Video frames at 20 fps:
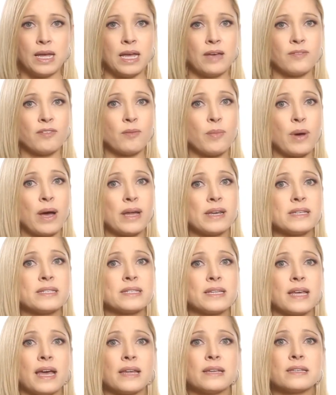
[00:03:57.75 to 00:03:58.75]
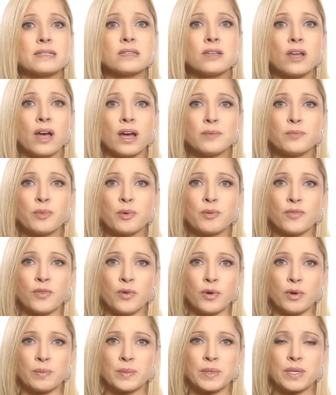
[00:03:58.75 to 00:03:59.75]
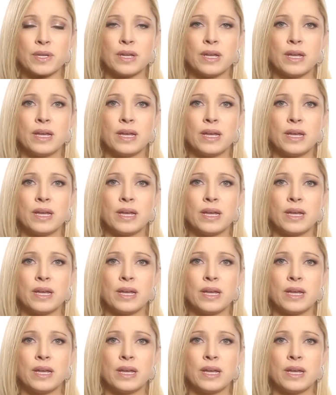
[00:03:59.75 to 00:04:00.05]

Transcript: If a body scan is not performed,